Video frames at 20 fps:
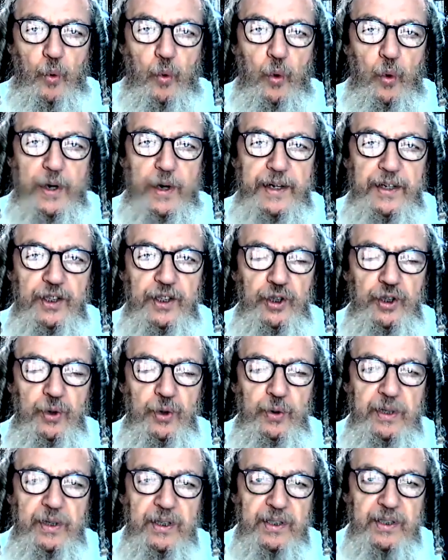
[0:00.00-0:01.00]
When a
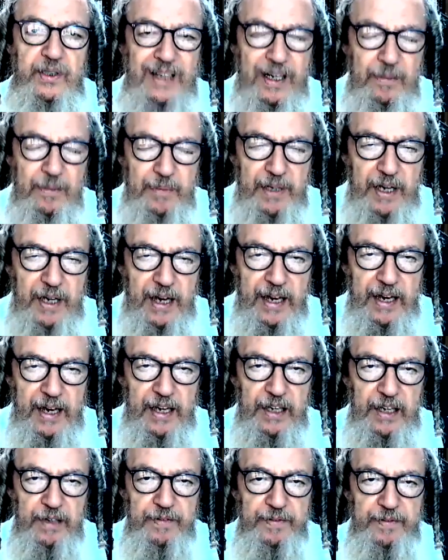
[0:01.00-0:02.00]
Jew does not
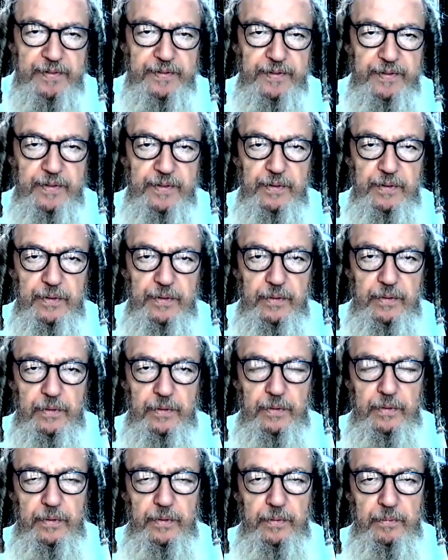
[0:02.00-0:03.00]
behave
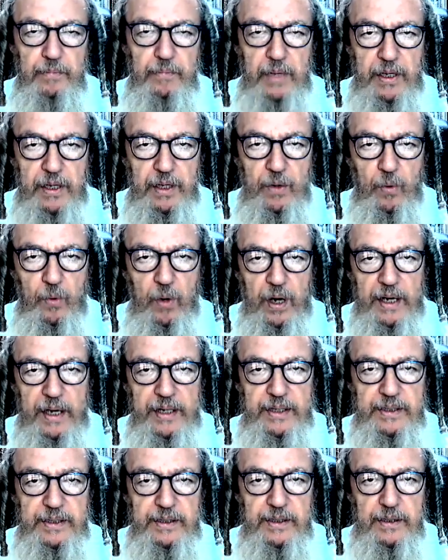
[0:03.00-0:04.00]
money
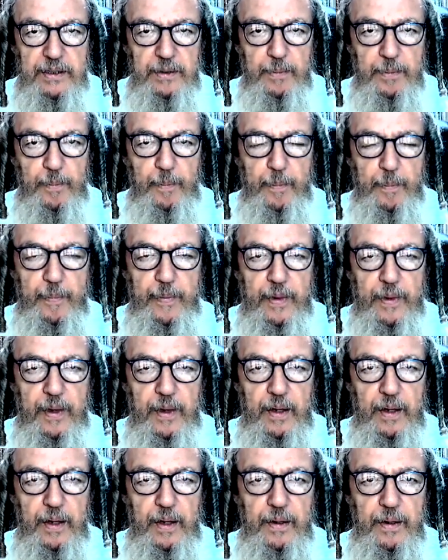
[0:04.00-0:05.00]
wise
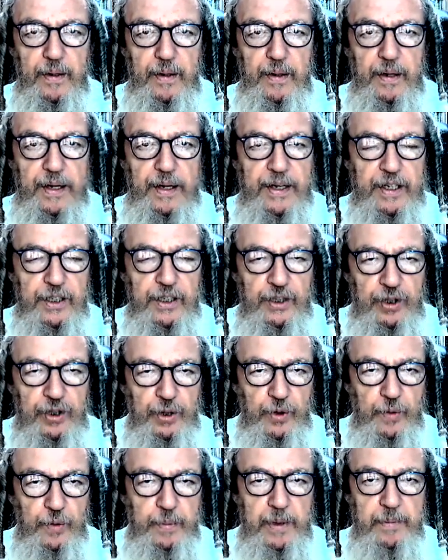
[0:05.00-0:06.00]
like a
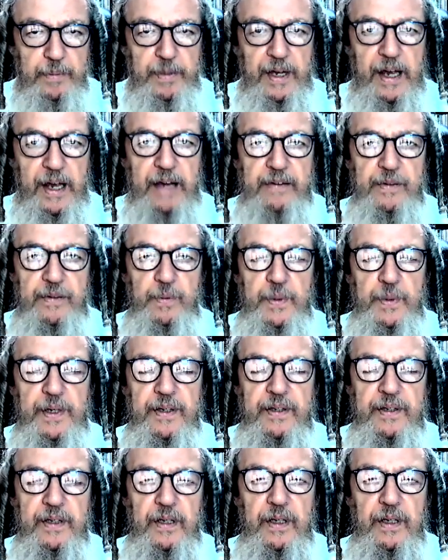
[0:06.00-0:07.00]
Jew, but behaves
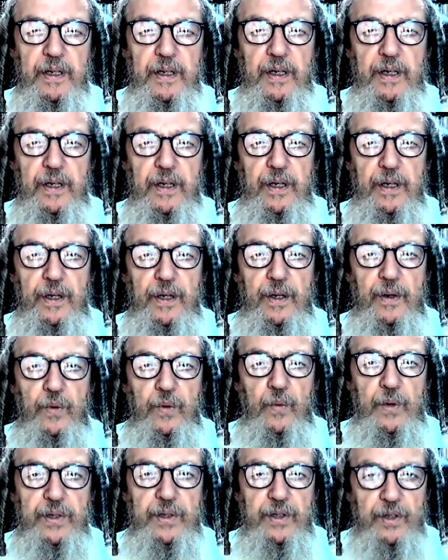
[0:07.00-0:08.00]
with
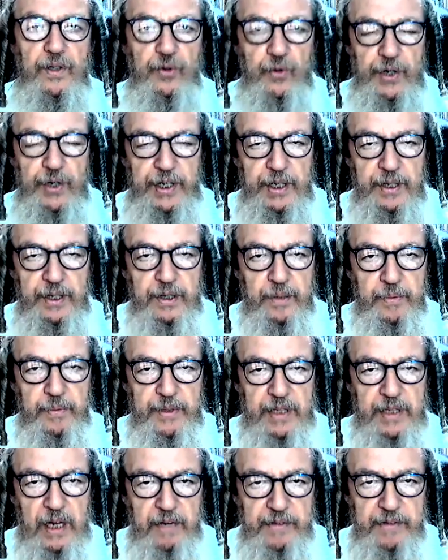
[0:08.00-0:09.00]
with greed and
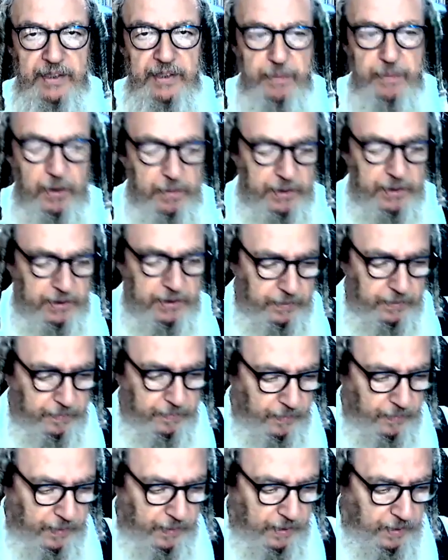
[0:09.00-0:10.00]
mitayva smolim,
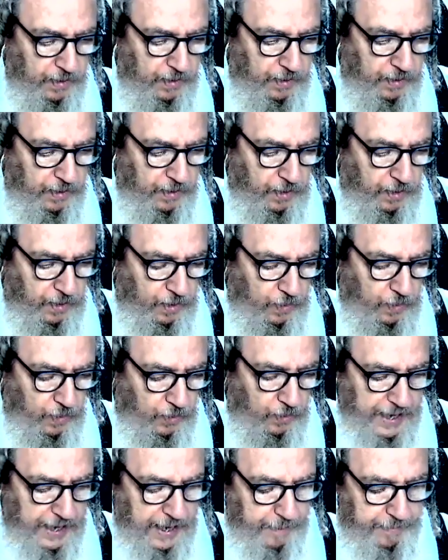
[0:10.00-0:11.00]

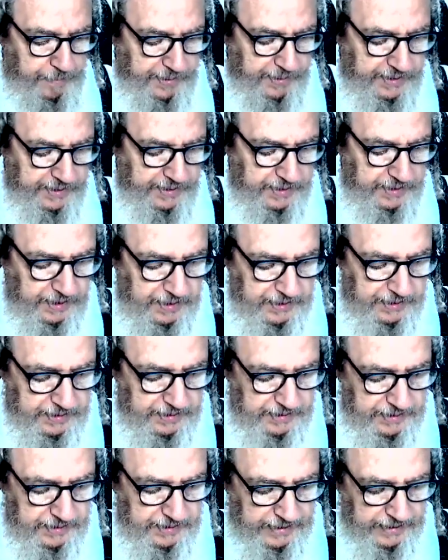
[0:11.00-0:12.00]
what happens
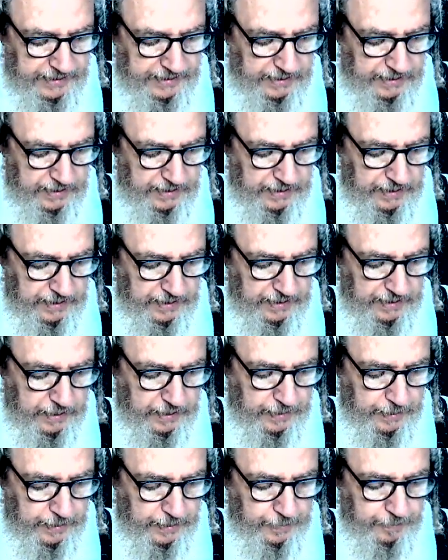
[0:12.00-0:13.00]
is that uh,
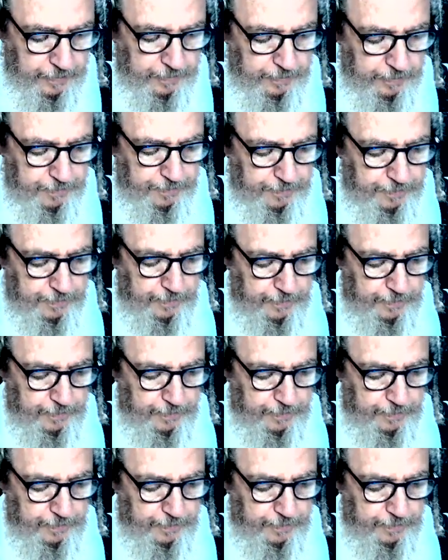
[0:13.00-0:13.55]
um,